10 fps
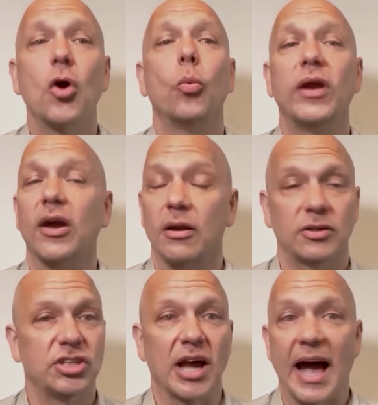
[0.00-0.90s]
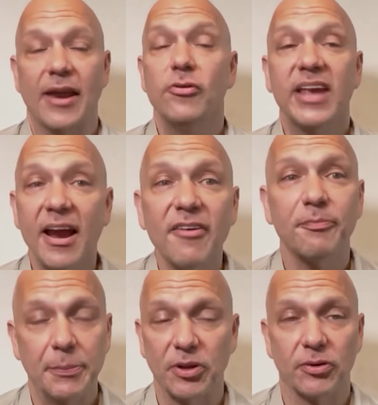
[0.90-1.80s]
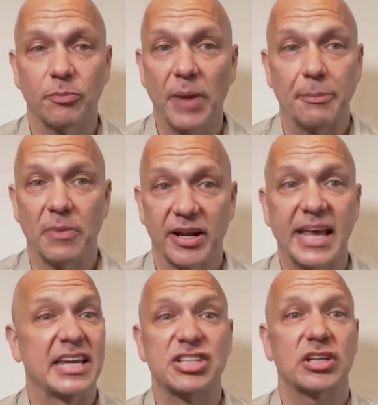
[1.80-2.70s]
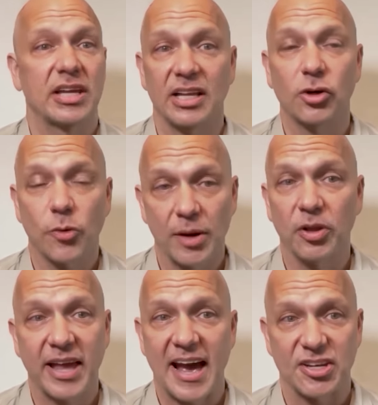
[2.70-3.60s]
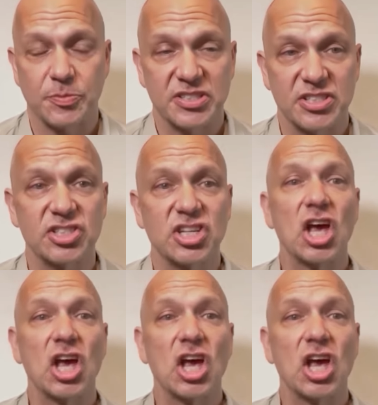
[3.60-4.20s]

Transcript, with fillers: We I don't care if people make money and it's incredible cash business.